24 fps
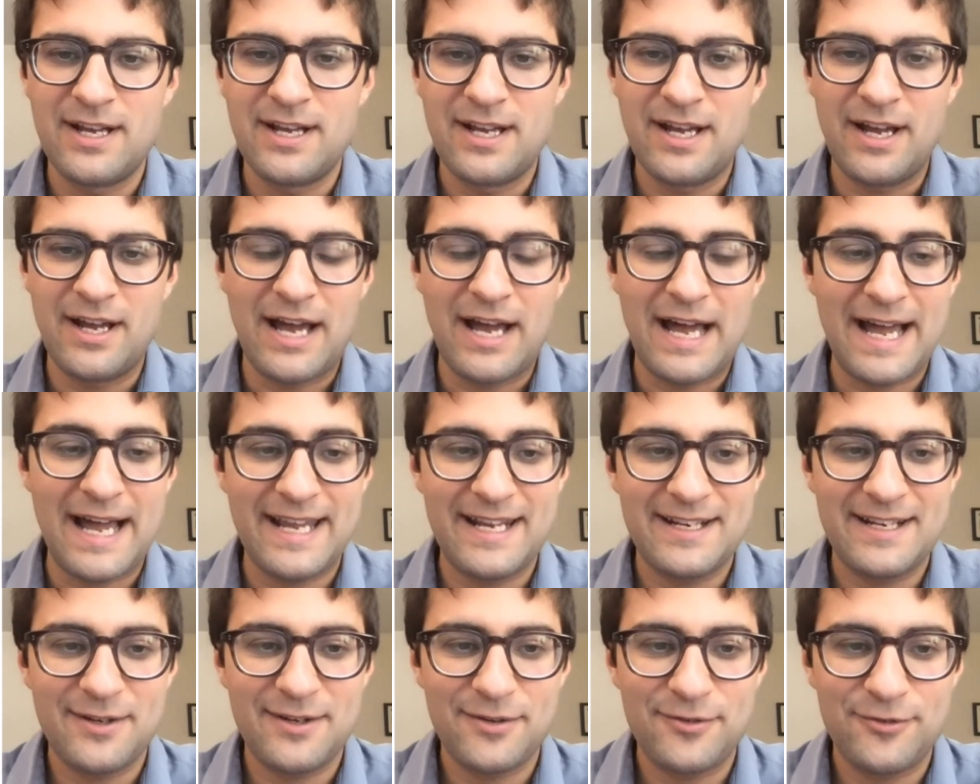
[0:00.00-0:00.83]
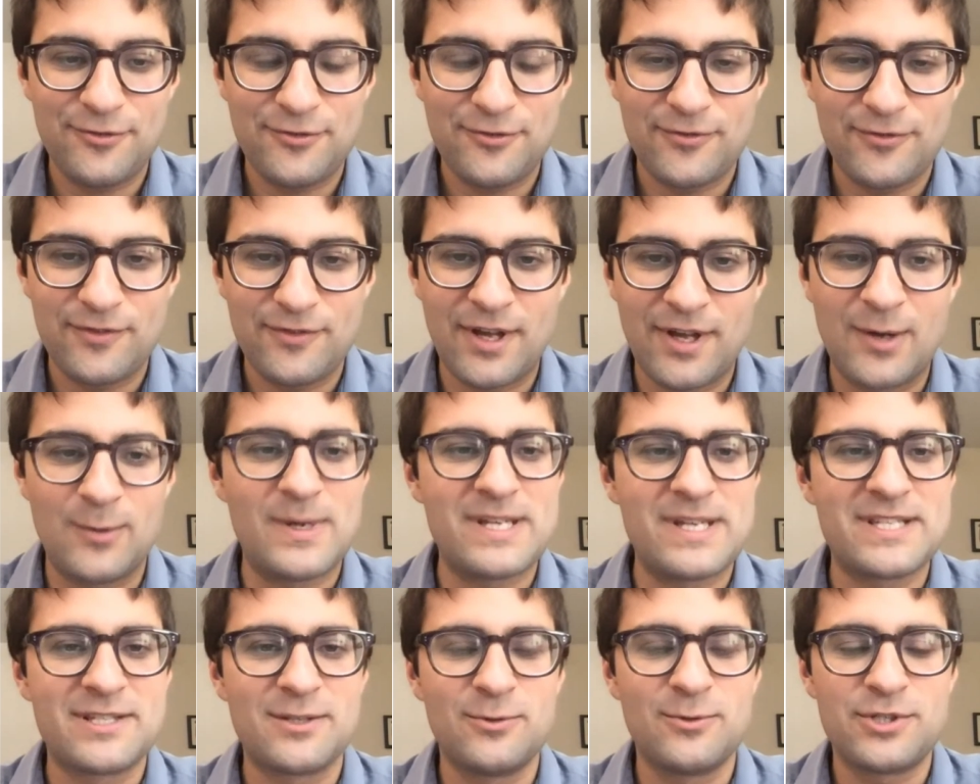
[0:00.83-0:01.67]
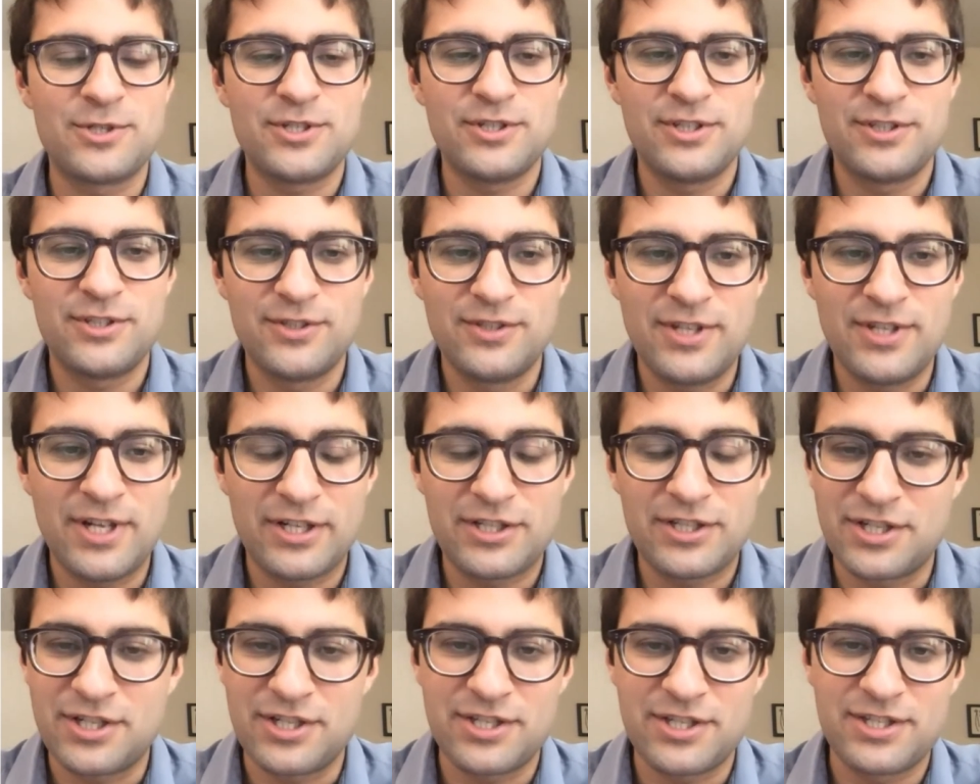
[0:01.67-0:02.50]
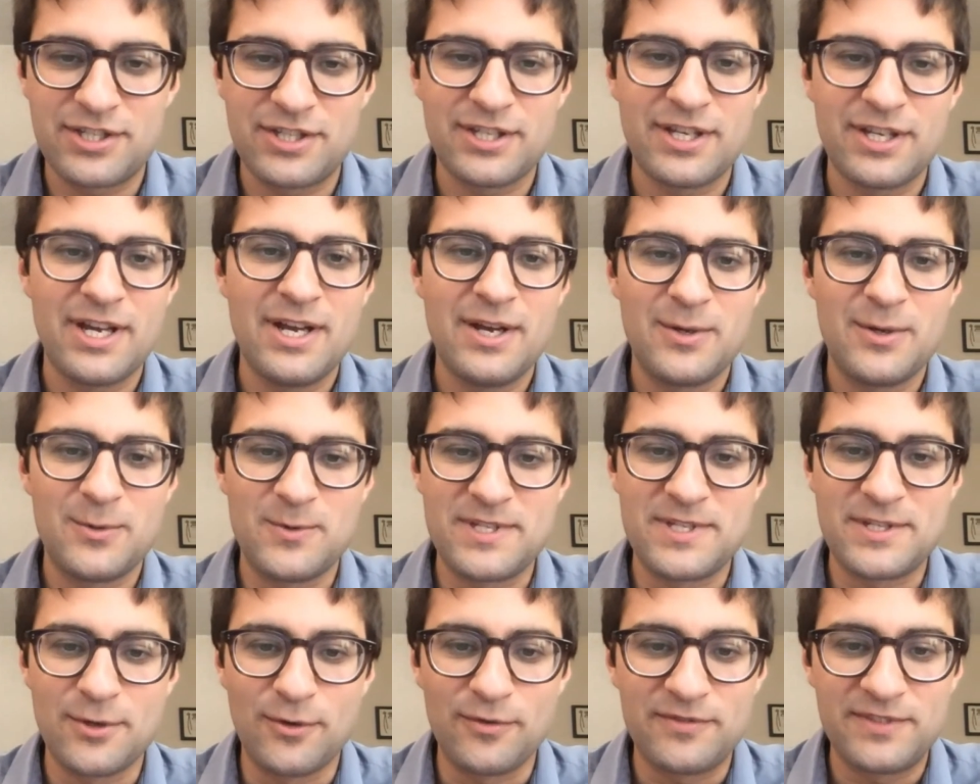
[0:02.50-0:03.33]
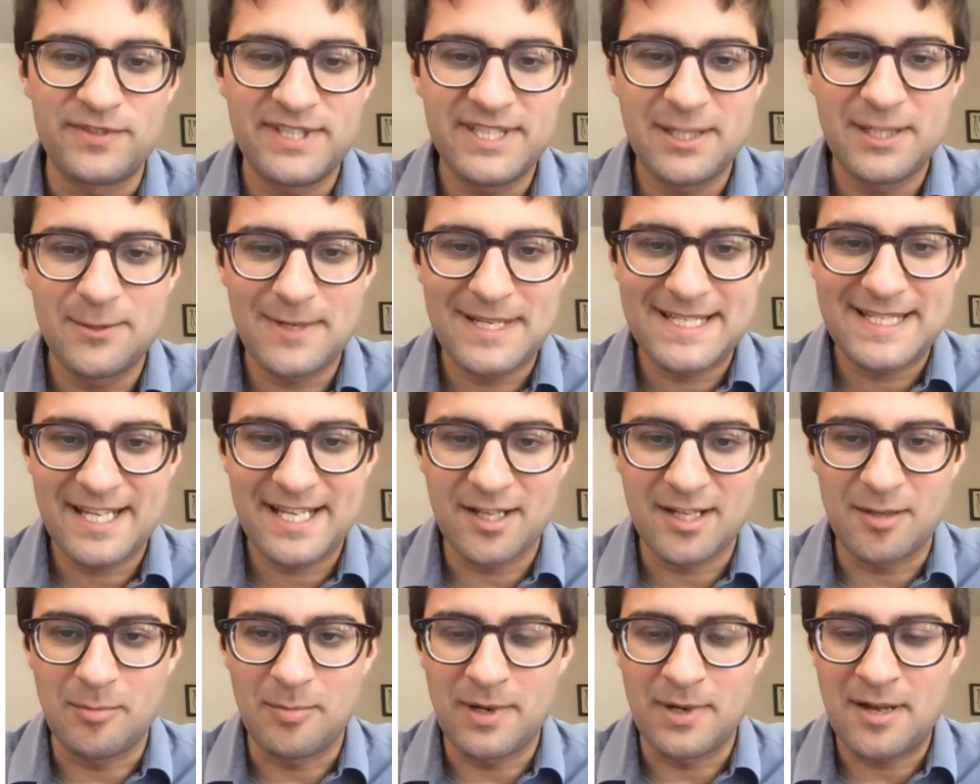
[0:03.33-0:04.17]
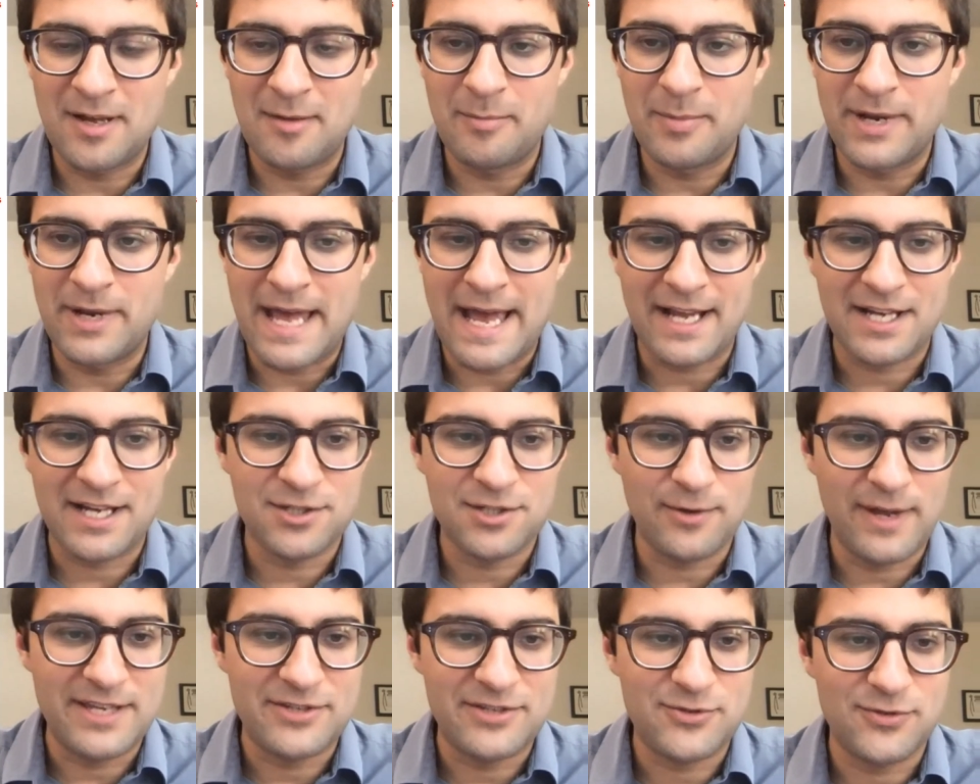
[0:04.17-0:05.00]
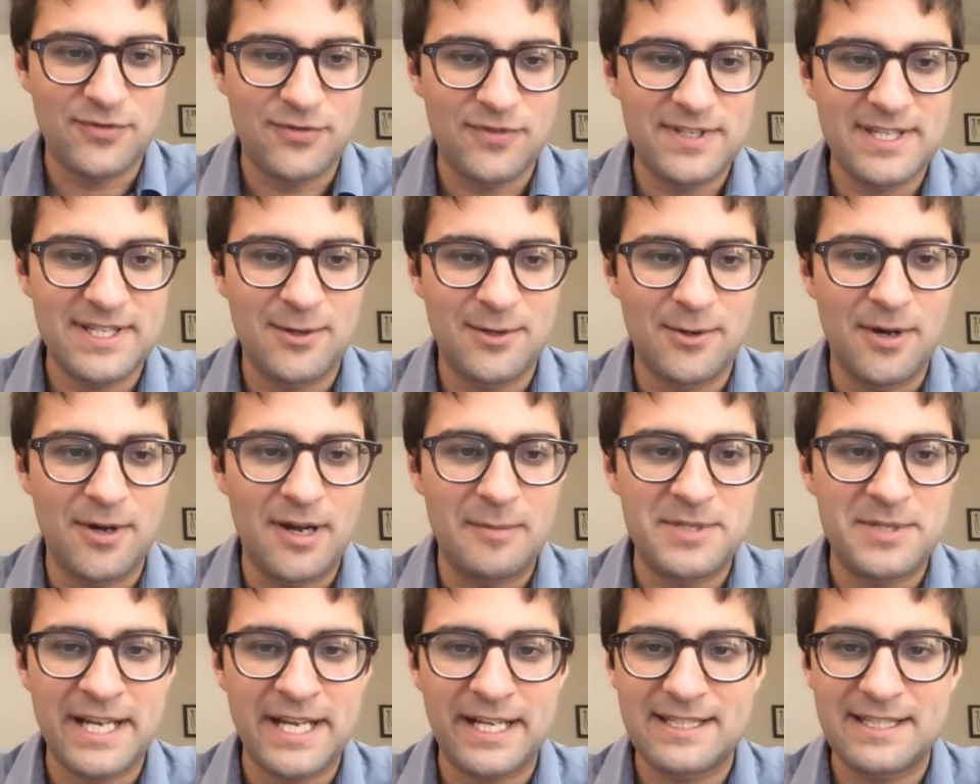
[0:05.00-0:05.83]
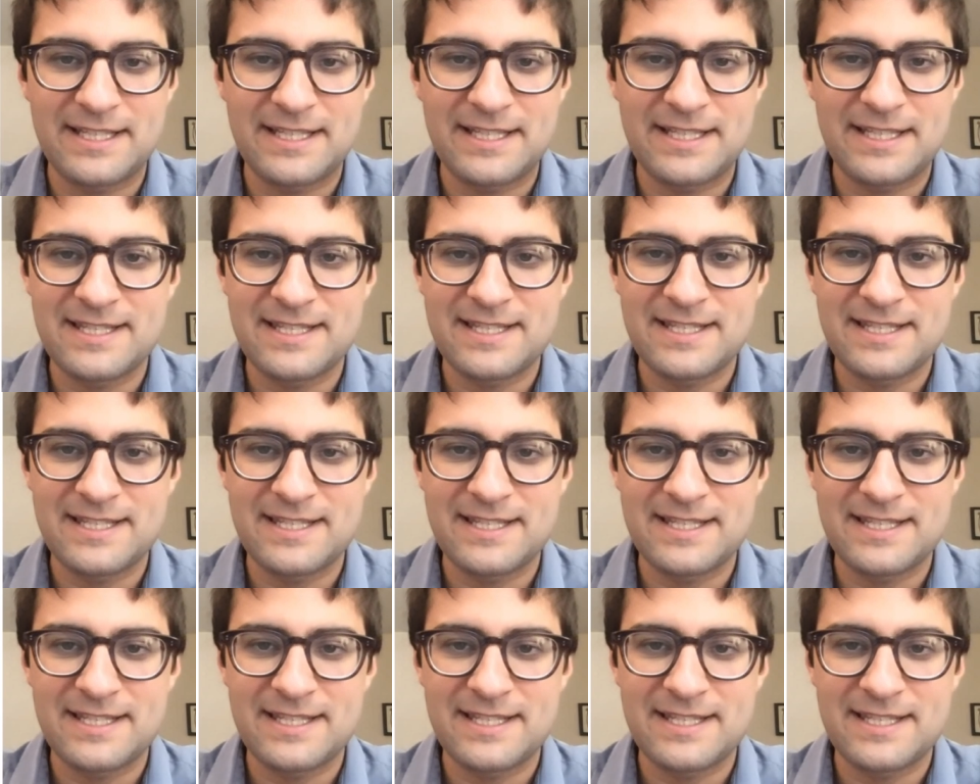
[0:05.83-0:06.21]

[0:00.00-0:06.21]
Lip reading: a high enough resolution to not just resolve degree scale blob, but actual astrophysical objects.